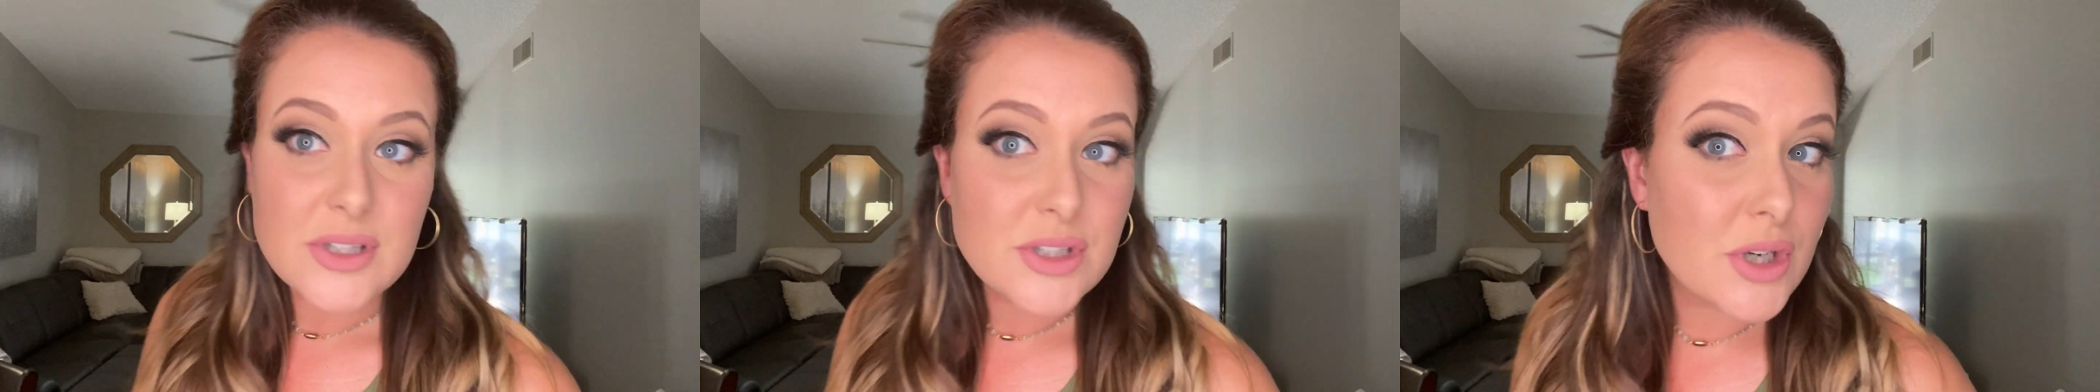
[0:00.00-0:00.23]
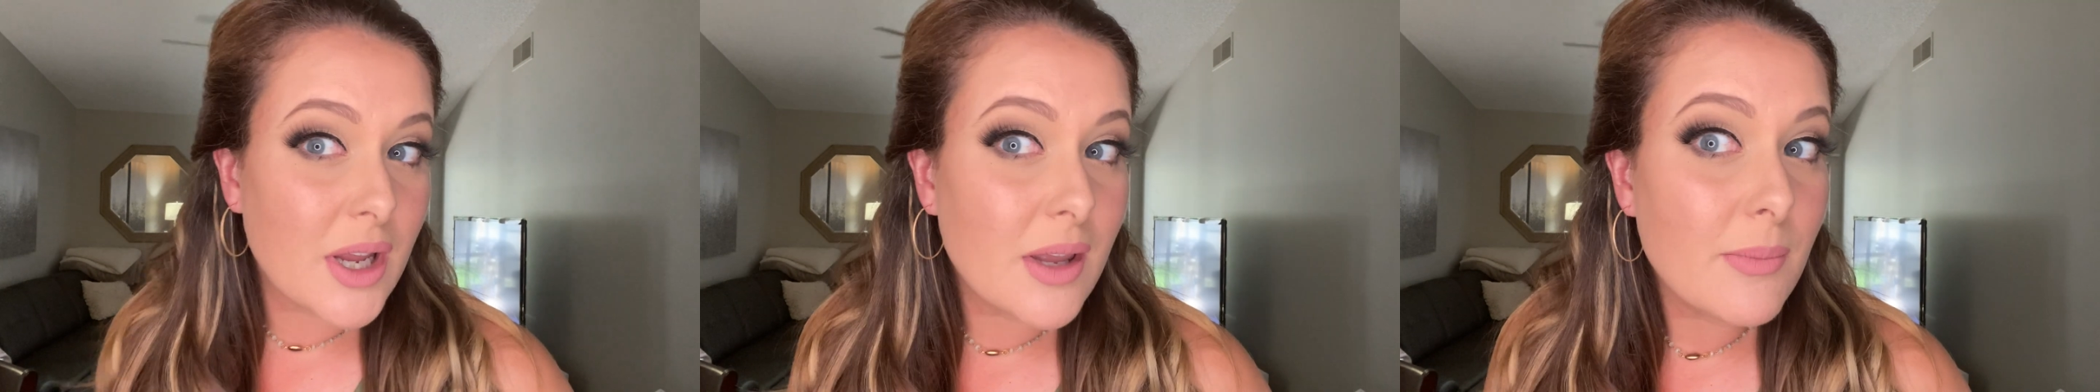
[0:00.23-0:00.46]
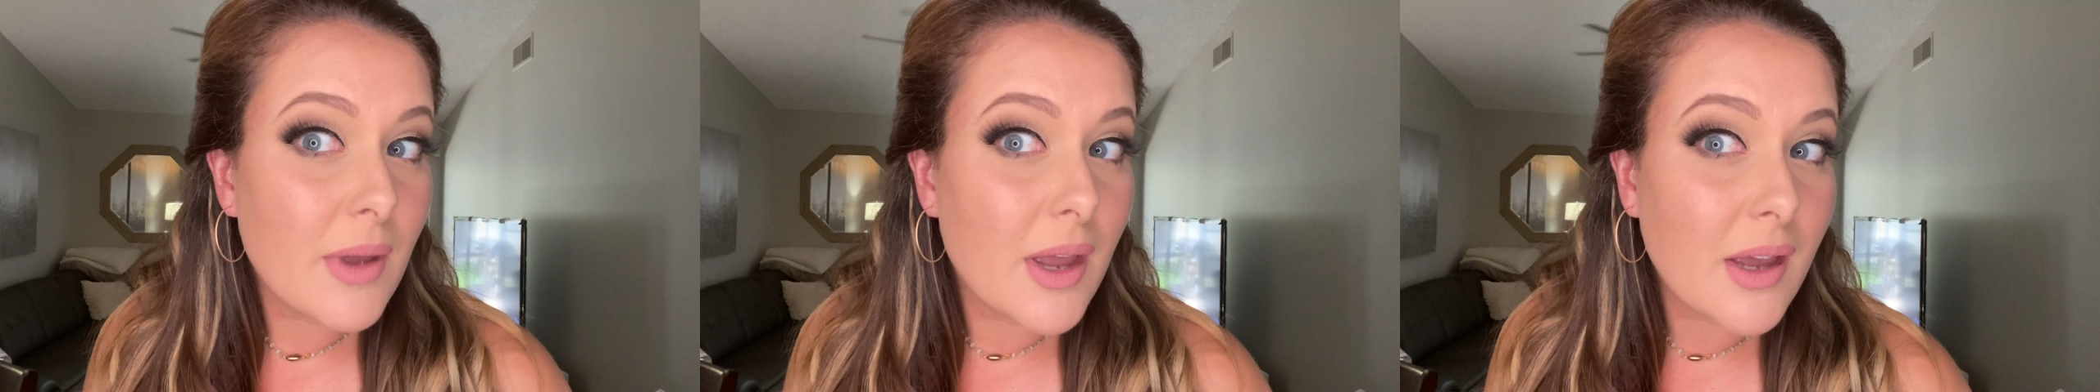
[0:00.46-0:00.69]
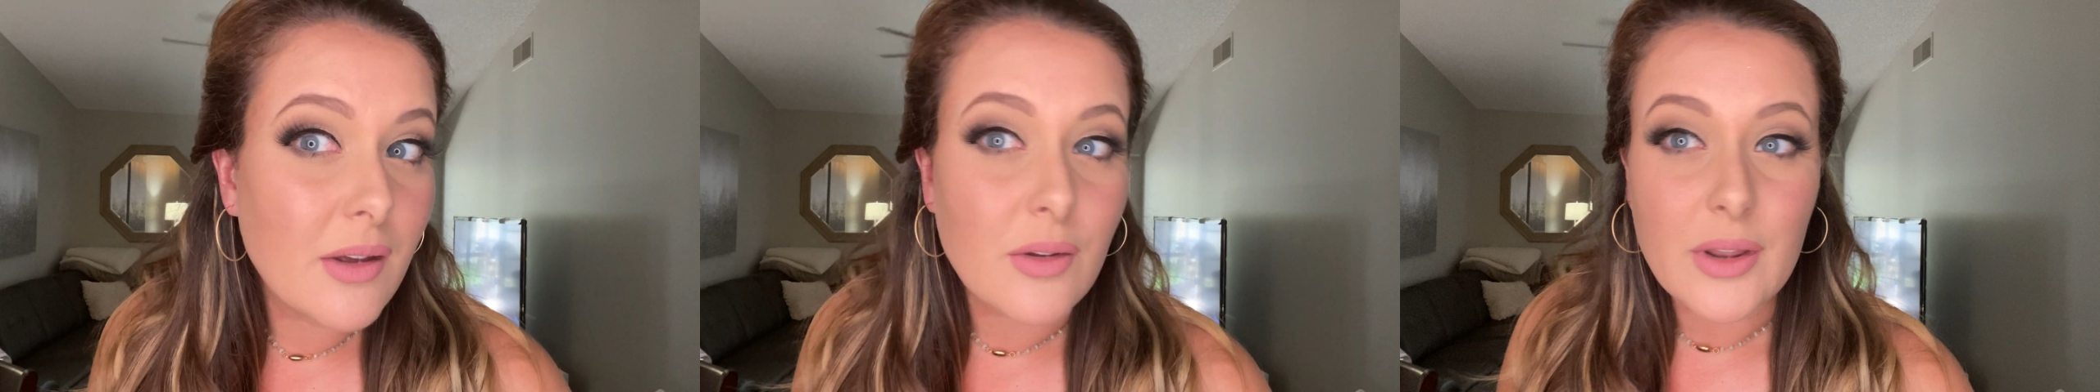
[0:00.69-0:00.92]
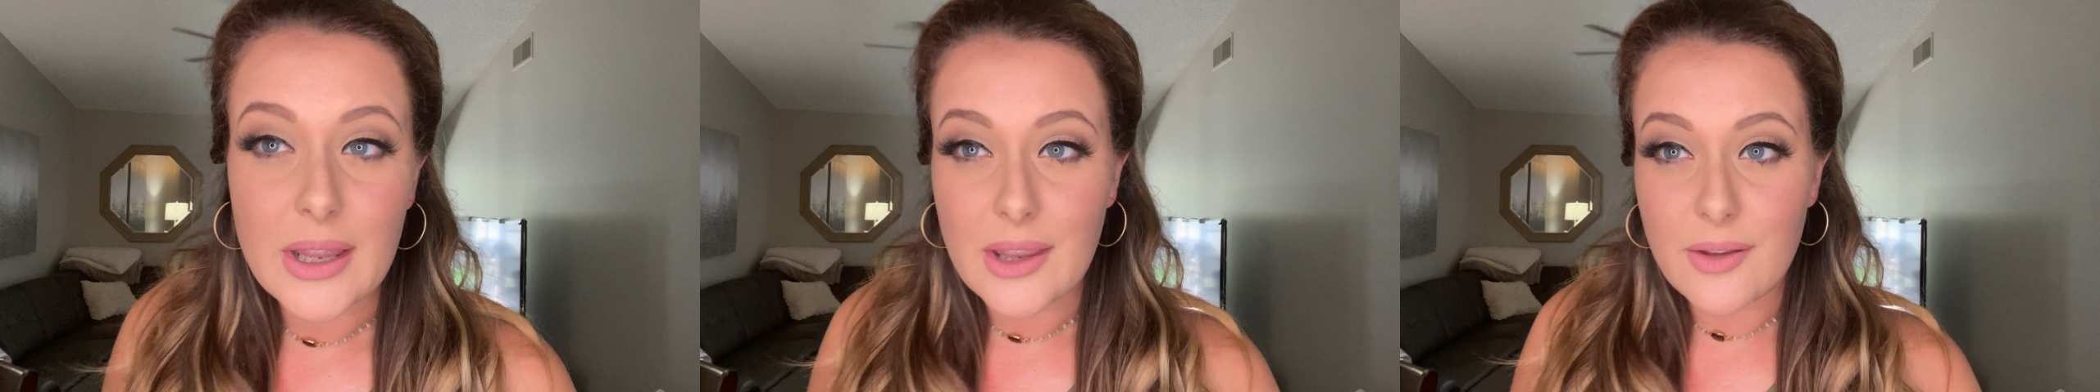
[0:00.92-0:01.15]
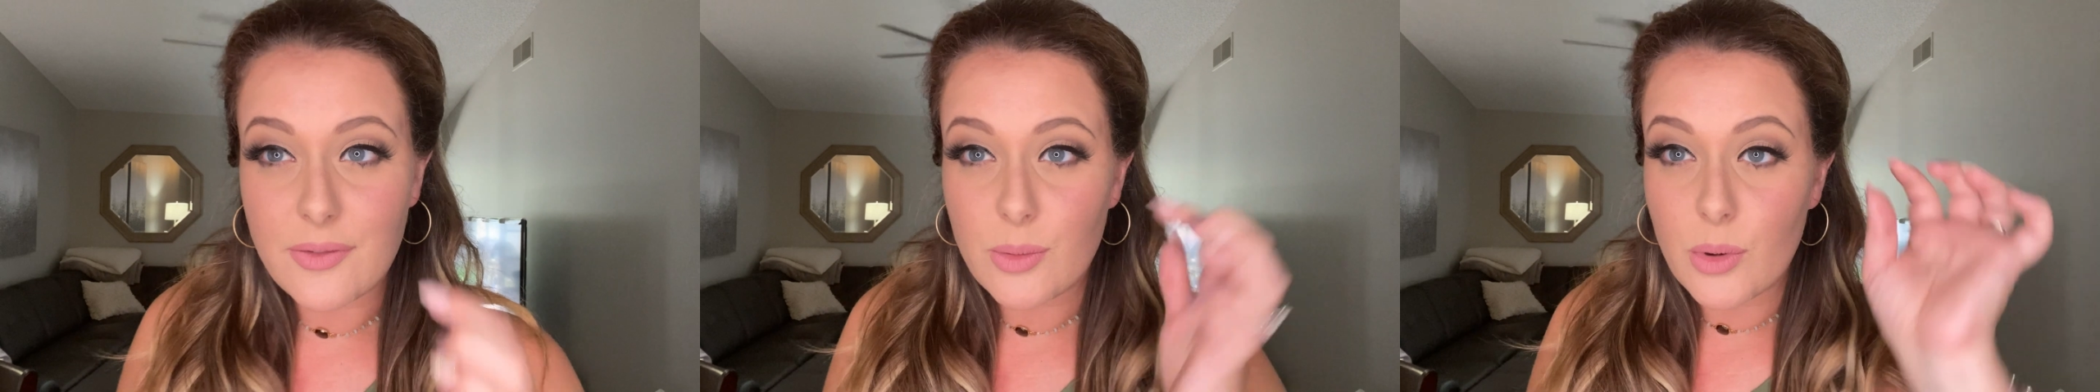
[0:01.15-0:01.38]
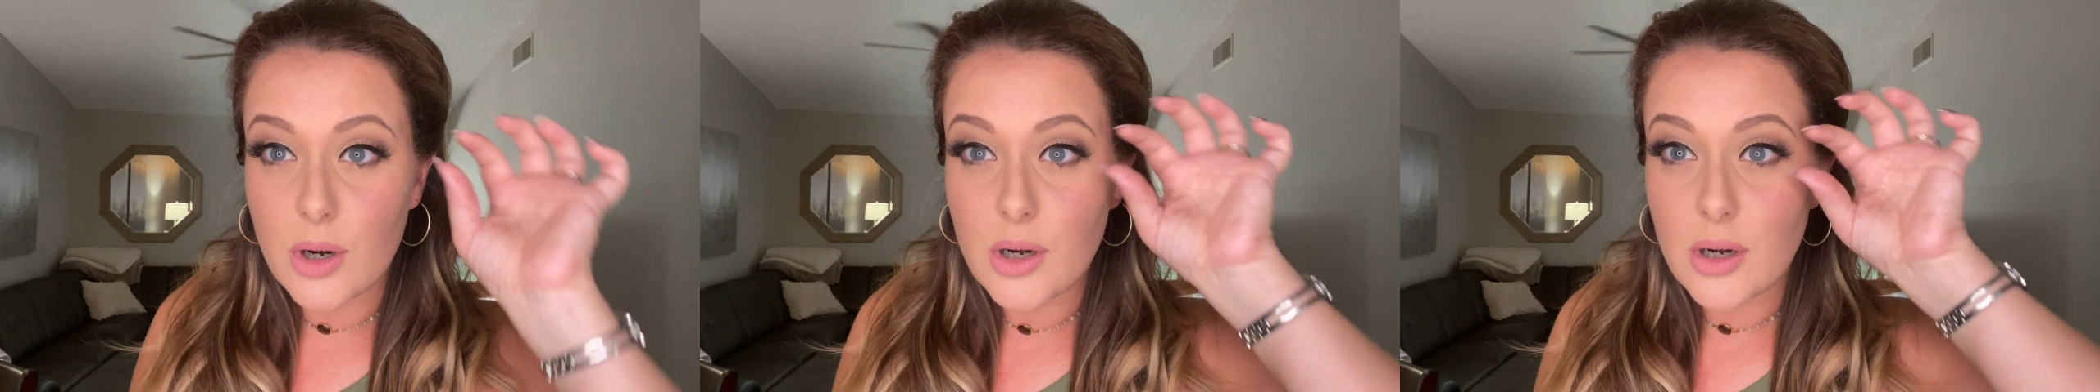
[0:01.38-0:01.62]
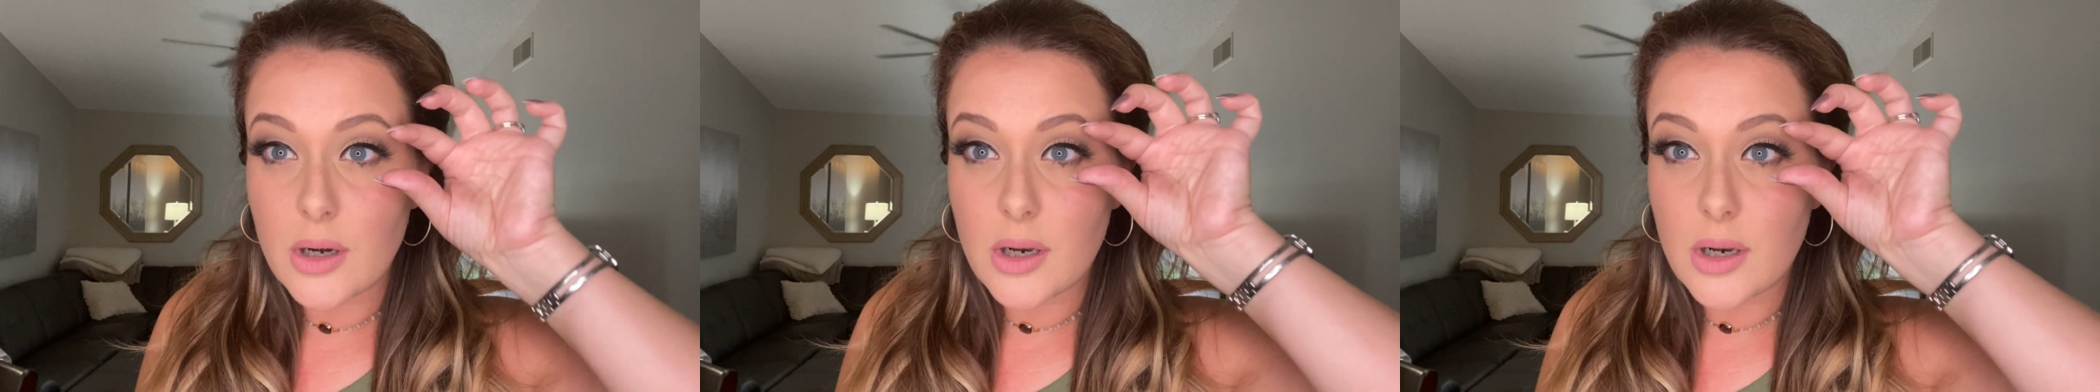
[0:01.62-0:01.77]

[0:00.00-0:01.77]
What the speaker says: Try them out. Like if you are